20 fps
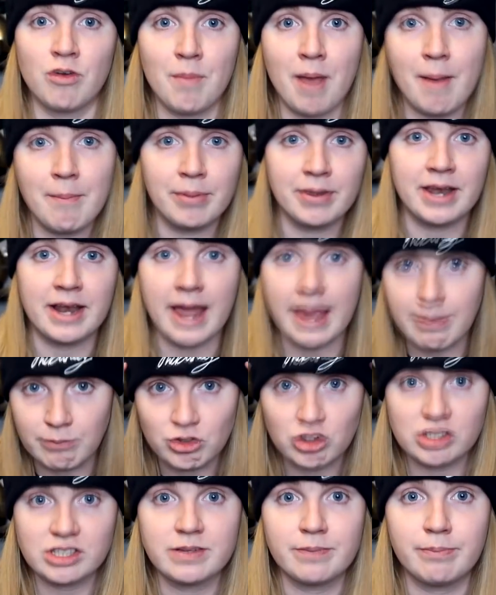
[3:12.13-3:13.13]
to remember the name
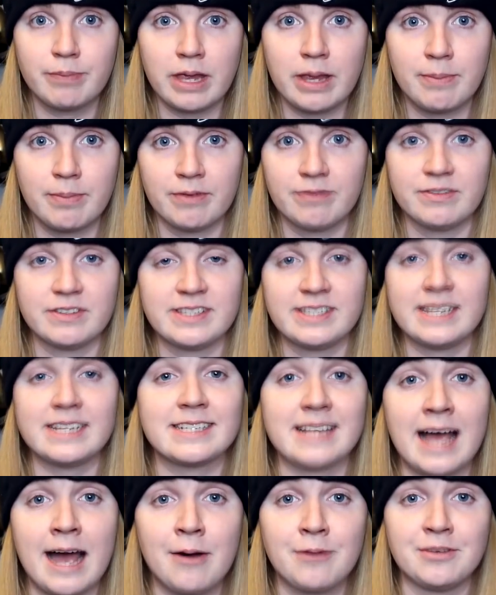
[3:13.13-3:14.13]
Justin Bieber for
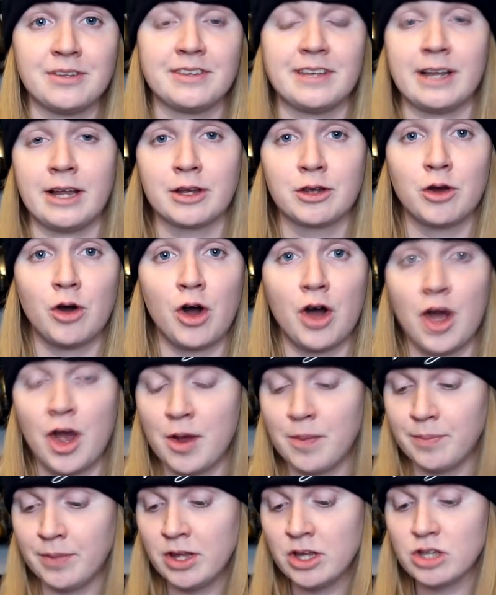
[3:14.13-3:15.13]
six hours until I got
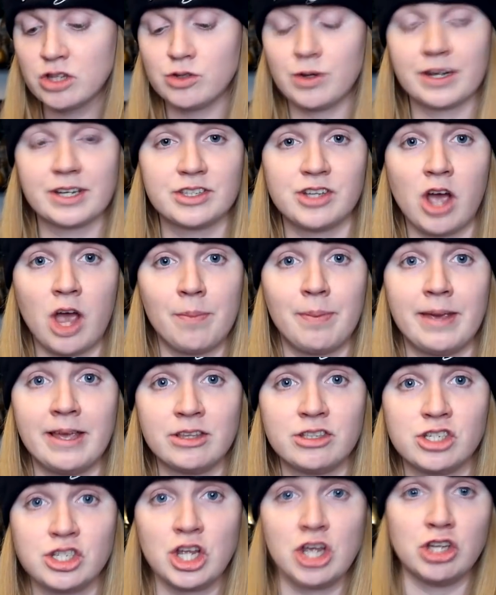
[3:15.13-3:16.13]
home so I could type it
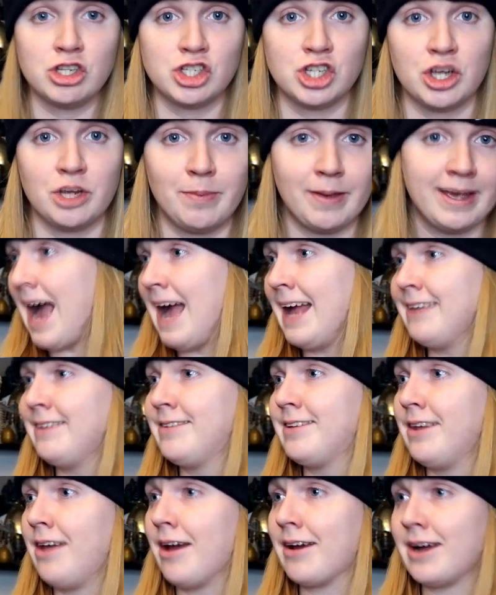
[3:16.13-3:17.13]
into YouTube.
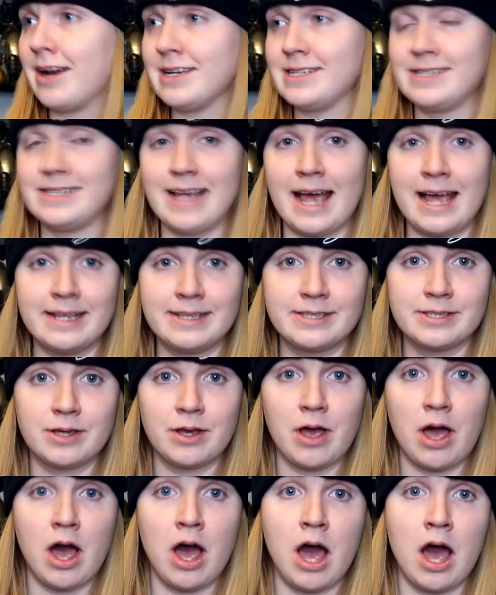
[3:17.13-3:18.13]
And like I said,
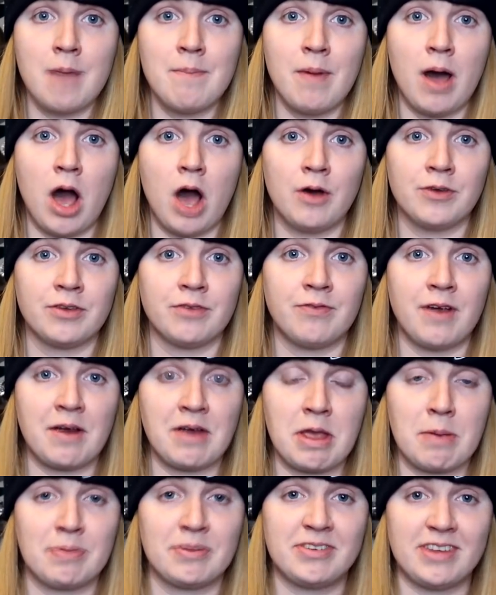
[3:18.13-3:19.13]
um, I was a
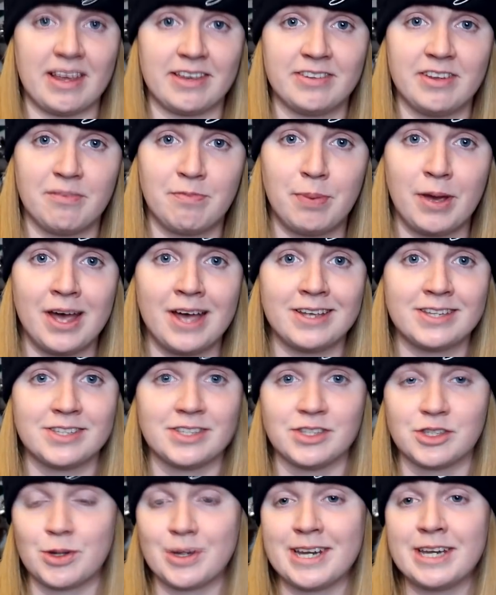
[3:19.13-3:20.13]
very obsessive
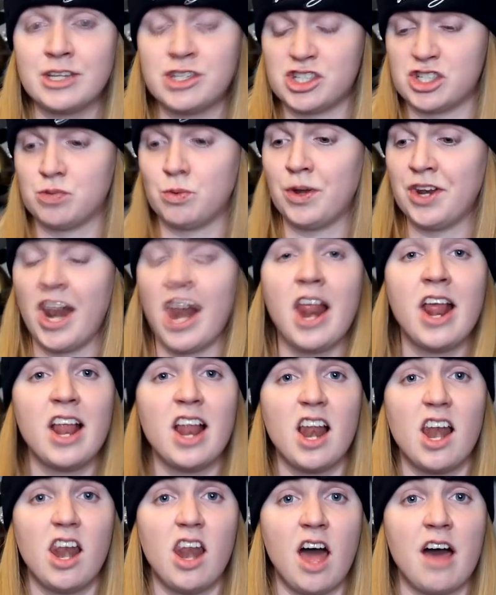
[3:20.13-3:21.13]
person, so I didn't just want
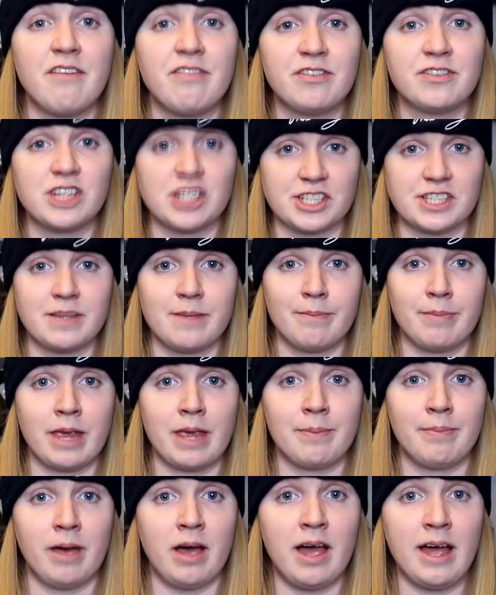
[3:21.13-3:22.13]
to love Justin Bieber
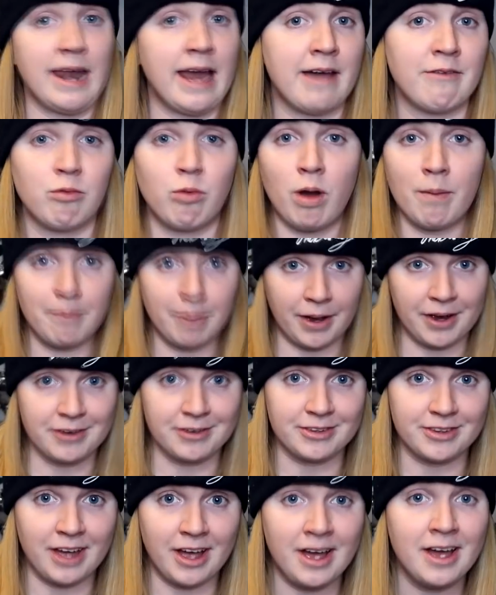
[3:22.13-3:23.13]
and have one
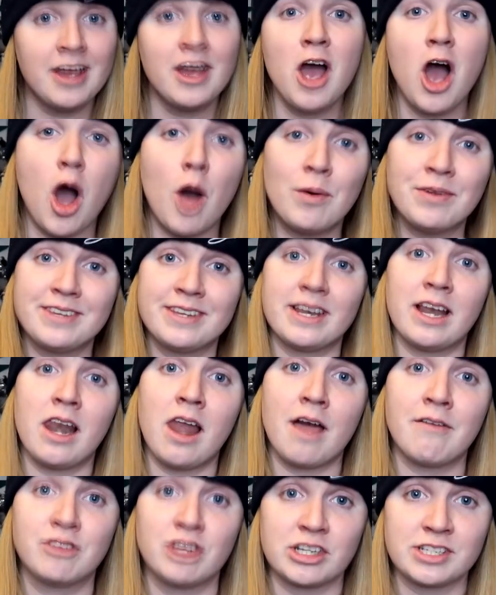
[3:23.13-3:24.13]
poster. I wanted to
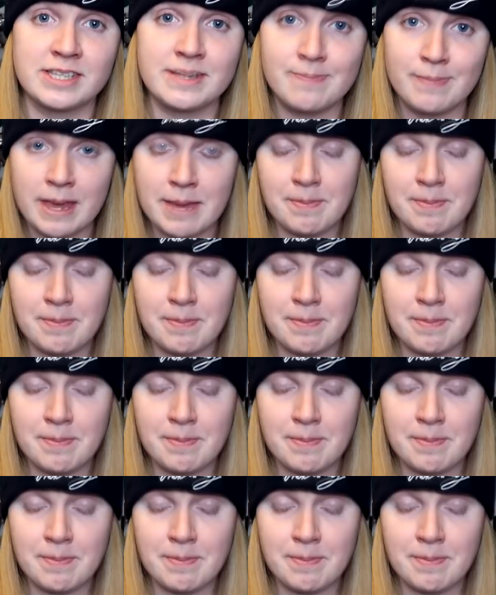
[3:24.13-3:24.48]
love Justin